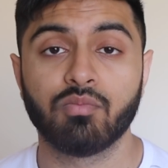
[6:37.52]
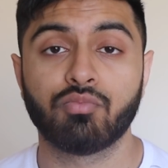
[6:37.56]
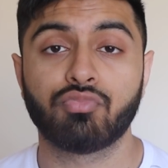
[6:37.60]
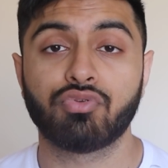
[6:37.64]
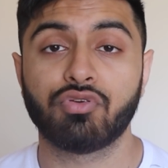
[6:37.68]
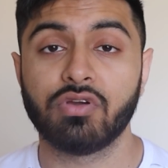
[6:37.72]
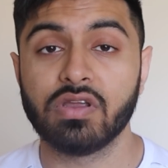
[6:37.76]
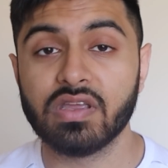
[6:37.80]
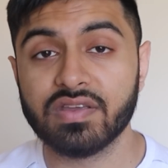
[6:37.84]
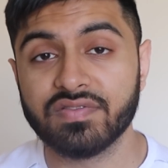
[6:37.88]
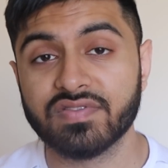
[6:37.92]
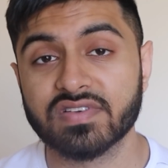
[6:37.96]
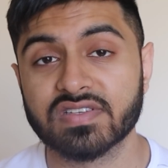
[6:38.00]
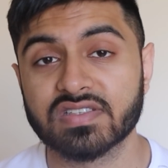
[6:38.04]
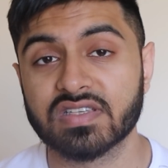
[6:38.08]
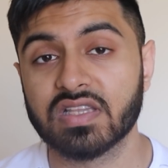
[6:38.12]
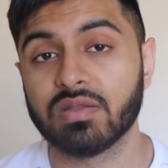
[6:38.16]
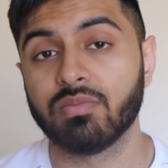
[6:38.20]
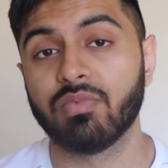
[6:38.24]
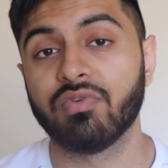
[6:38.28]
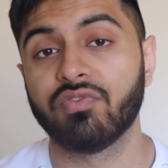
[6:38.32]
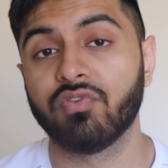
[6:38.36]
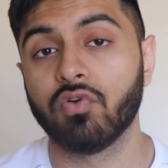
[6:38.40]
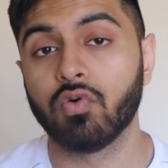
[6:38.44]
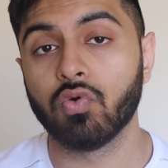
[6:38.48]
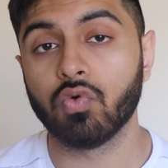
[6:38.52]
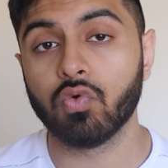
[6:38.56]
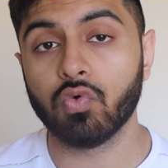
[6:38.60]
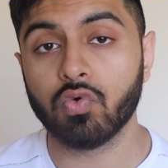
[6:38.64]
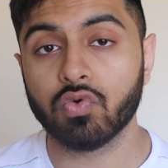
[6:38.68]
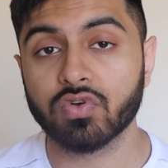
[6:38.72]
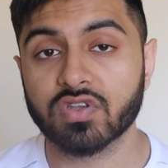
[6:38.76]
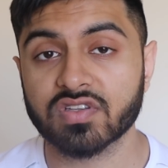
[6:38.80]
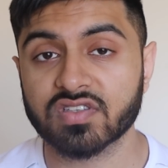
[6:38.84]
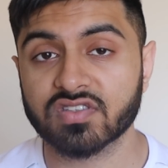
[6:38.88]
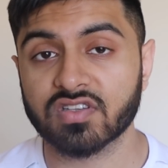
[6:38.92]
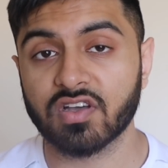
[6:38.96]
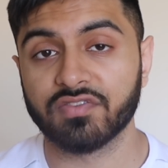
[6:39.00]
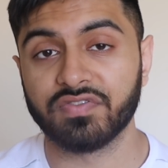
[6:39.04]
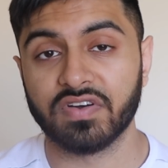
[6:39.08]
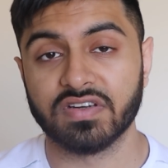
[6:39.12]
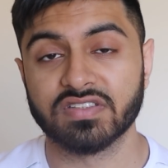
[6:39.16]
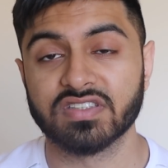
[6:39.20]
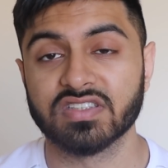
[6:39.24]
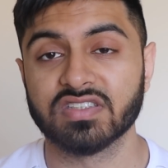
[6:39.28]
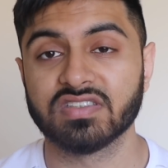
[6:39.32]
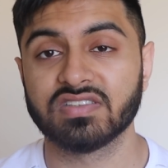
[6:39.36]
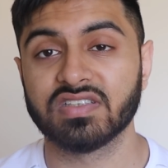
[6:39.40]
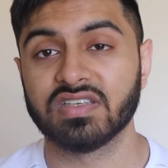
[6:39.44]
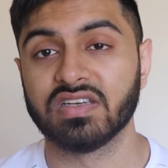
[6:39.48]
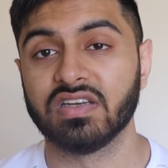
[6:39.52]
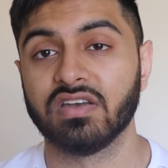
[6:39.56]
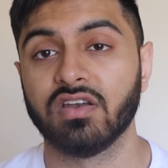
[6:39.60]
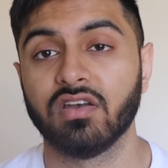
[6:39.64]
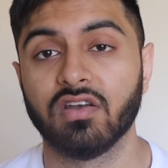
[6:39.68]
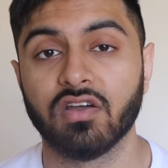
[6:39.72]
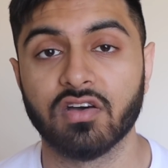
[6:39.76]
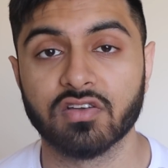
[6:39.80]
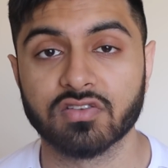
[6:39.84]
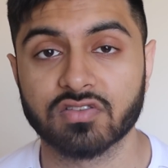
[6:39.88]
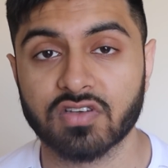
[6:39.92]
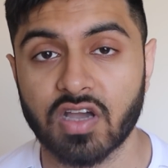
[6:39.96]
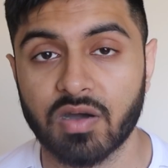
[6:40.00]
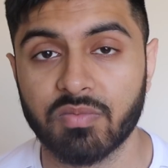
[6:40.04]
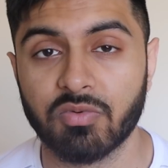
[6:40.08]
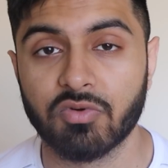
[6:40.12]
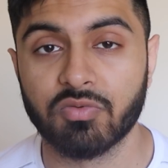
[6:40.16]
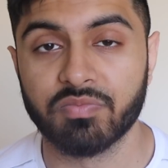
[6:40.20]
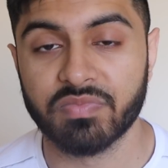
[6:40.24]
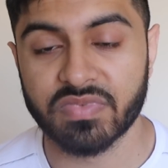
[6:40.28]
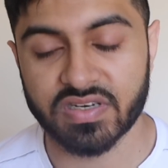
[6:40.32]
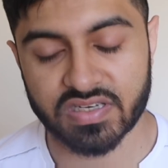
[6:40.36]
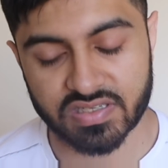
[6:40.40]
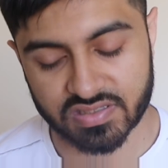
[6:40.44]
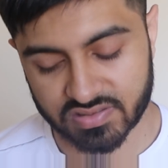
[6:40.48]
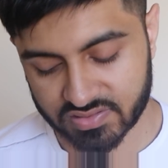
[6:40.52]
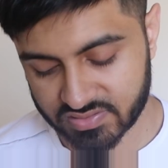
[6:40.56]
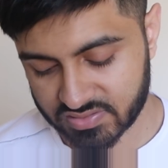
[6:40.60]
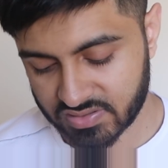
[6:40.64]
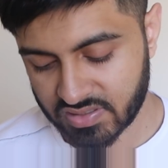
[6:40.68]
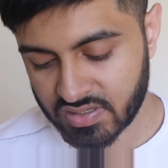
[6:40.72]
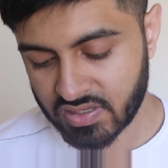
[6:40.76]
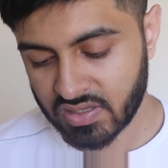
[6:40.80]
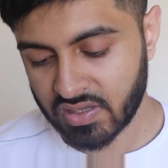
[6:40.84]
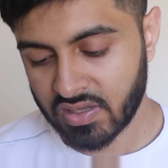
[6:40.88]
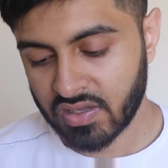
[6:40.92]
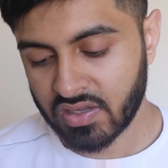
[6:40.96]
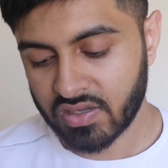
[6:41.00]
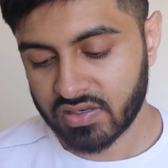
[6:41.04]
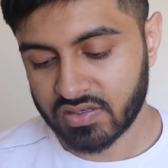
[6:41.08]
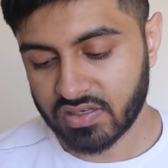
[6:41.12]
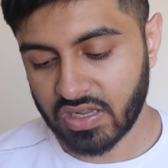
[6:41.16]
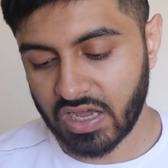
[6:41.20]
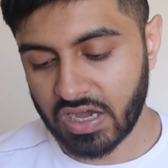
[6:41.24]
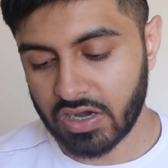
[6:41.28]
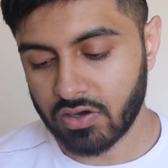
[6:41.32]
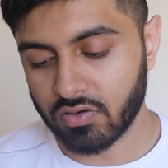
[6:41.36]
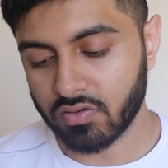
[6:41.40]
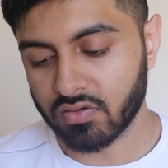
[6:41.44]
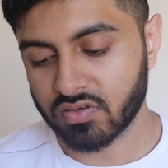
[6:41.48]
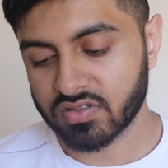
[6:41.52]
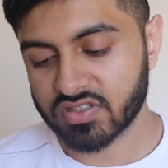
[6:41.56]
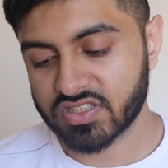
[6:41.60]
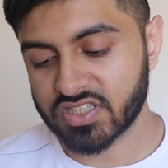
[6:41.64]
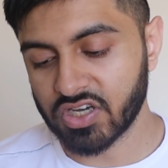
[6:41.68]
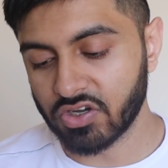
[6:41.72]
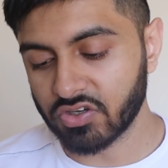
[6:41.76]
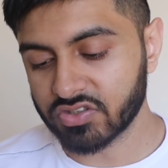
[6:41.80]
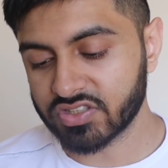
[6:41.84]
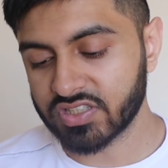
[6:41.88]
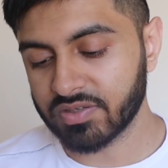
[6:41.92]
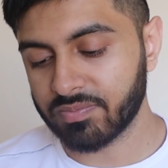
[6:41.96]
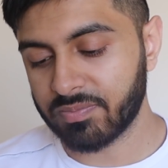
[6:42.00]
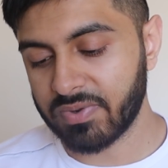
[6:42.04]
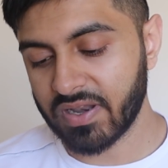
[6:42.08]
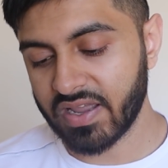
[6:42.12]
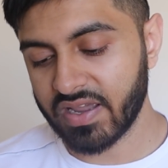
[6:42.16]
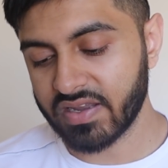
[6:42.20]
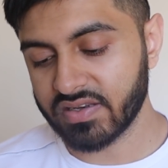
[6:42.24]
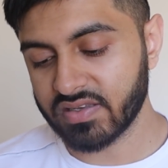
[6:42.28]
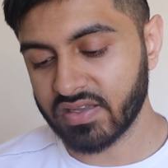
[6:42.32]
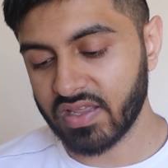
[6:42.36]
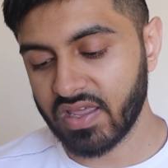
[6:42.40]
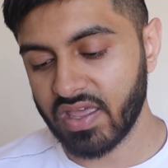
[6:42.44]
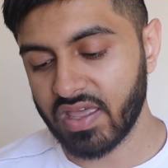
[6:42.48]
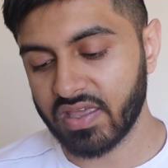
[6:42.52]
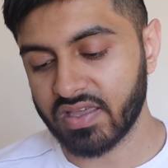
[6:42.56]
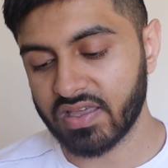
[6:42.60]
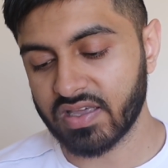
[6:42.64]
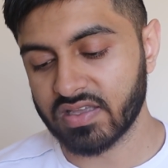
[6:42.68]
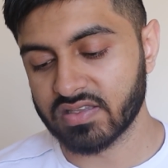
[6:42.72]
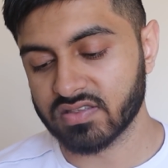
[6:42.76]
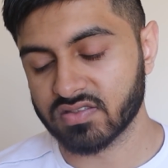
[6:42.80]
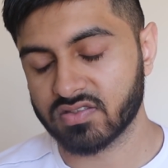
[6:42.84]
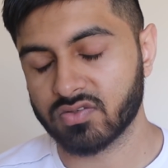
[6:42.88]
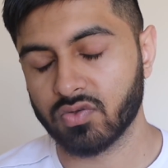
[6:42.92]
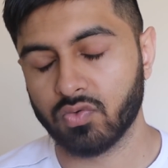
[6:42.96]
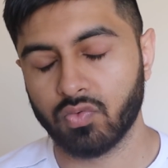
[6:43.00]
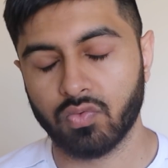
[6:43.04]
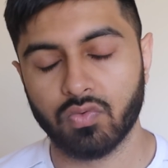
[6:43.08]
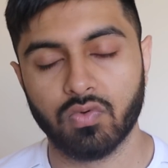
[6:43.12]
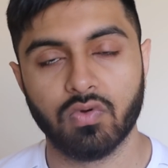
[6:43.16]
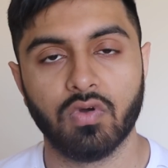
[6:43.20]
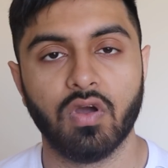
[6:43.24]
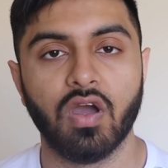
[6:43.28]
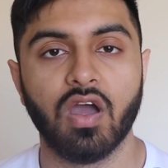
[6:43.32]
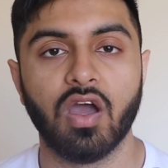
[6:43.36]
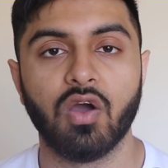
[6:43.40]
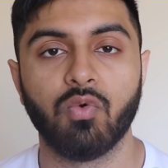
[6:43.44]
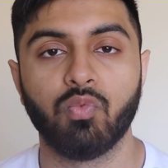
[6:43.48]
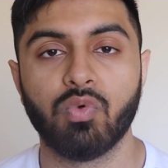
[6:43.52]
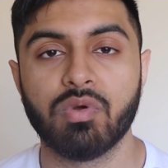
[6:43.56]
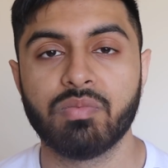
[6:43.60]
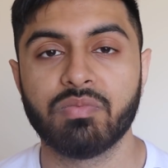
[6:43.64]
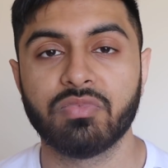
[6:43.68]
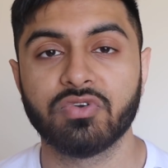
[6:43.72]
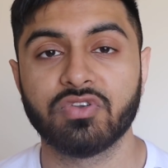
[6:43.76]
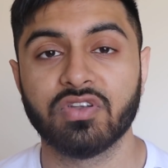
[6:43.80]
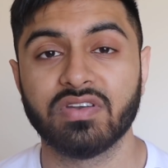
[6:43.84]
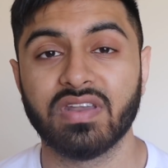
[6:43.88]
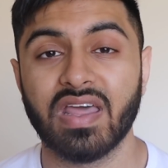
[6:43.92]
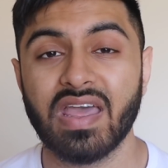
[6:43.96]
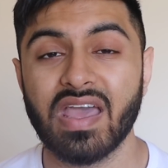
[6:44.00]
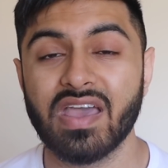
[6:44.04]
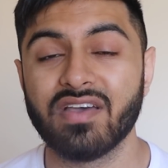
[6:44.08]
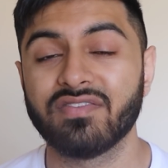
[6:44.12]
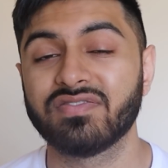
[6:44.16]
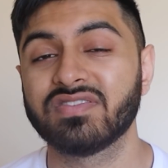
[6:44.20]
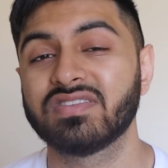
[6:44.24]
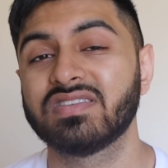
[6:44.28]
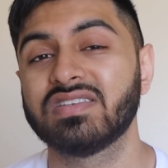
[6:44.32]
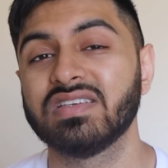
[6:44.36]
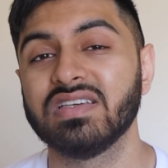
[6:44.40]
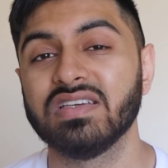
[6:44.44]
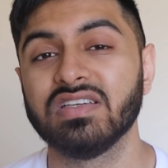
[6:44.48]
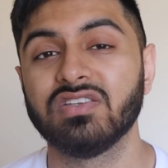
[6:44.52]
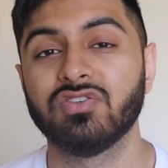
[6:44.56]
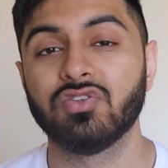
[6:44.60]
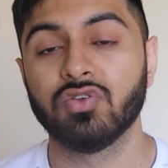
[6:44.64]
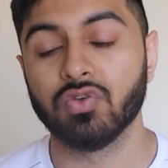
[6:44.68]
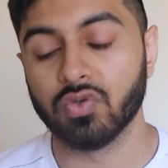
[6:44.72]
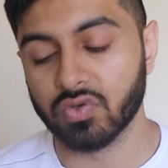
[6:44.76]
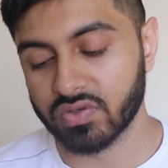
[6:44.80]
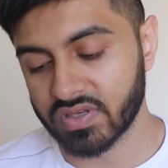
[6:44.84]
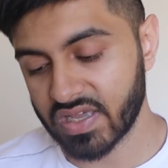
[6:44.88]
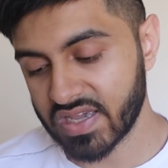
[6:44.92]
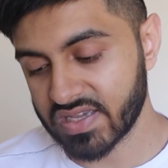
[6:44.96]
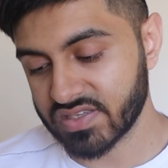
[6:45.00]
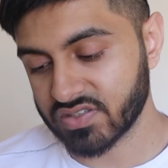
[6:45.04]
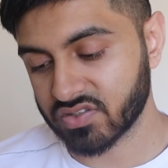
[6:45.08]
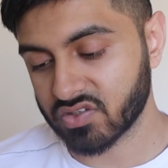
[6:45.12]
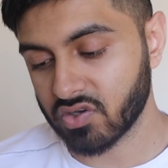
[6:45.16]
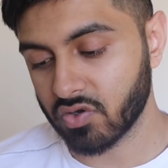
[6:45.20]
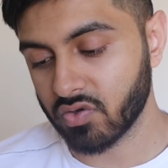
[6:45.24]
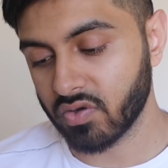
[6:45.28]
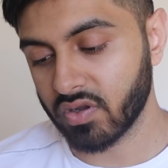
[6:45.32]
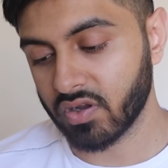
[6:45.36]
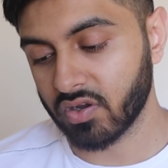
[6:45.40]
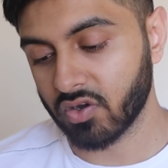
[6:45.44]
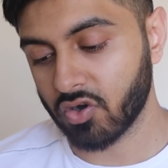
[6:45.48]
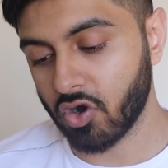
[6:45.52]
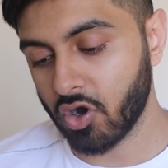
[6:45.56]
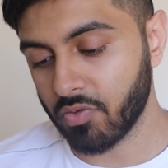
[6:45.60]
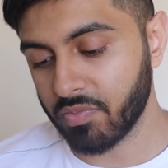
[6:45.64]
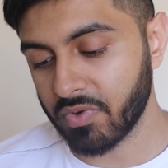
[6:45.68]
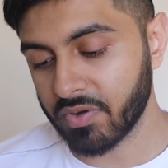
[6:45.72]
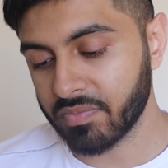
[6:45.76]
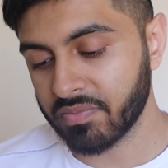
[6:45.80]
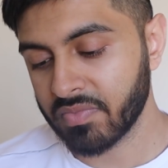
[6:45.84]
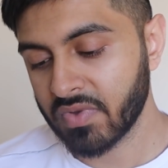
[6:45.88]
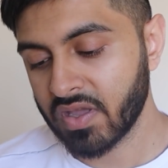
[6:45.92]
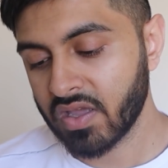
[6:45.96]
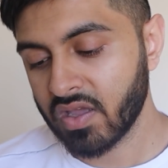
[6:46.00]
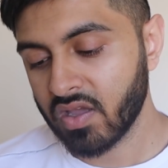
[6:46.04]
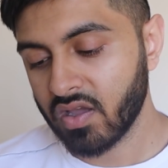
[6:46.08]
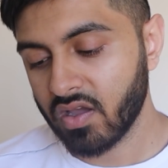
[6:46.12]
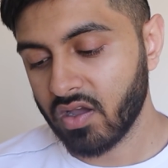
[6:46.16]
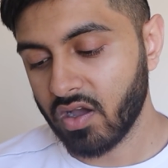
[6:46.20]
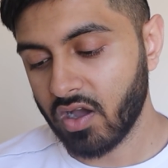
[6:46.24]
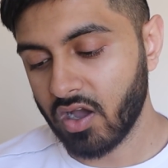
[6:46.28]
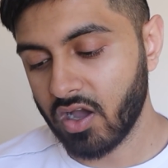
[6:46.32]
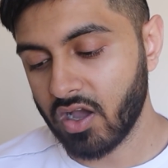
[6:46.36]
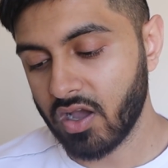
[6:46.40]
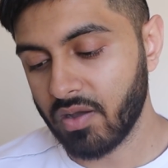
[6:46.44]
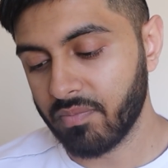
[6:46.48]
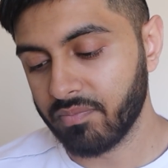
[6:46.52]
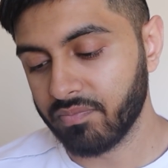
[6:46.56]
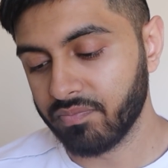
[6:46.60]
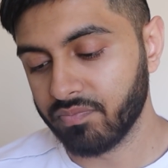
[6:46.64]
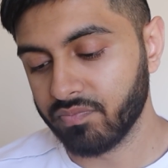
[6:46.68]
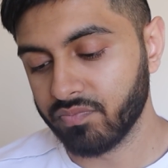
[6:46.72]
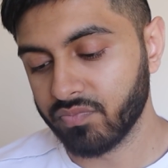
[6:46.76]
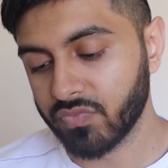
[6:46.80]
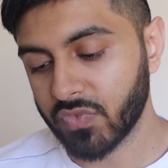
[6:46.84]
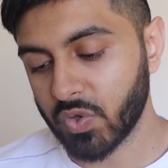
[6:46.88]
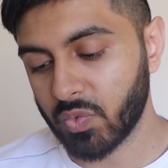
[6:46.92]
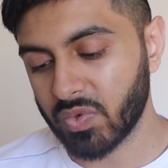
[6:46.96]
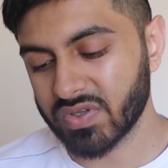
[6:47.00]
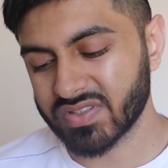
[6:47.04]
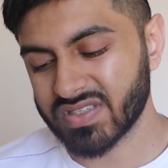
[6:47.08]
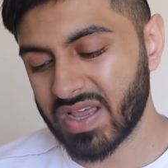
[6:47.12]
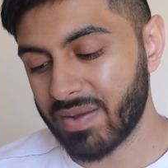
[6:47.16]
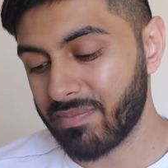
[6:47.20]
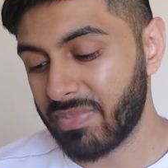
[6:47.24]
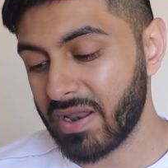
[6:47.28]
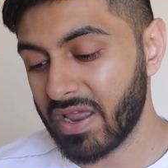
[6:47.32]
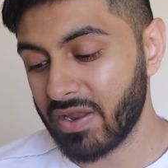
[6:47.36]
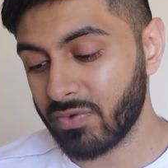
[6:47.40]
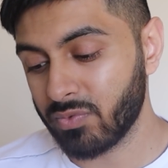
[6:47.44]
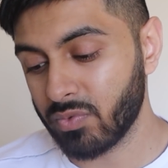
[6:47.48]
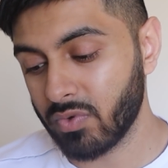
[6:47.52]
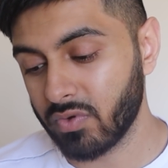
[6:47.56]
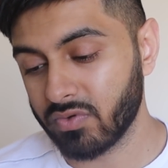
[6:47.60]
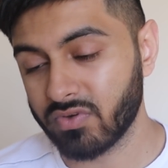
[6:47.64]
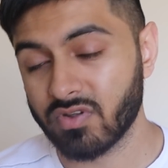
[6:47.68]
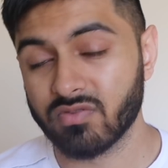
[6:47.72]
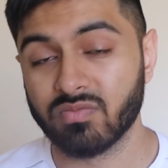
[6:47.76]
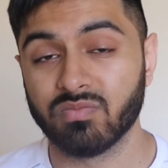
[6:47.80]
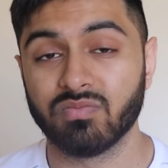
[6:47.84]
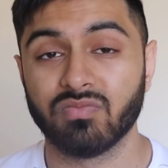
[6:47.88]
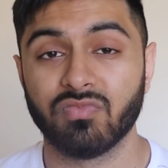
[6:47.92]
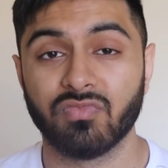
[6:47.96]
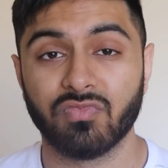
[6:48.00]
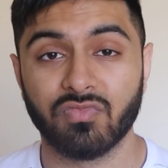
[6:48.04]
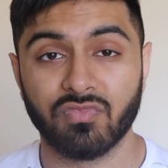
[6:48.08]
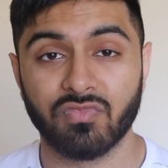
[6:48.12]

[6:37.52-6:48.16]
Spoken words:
previously before all the stuff I just said in the last couple of minutes. Now, Chelsea played against Wimbledon AFC 2 days ago in Cobham. The ones that played were the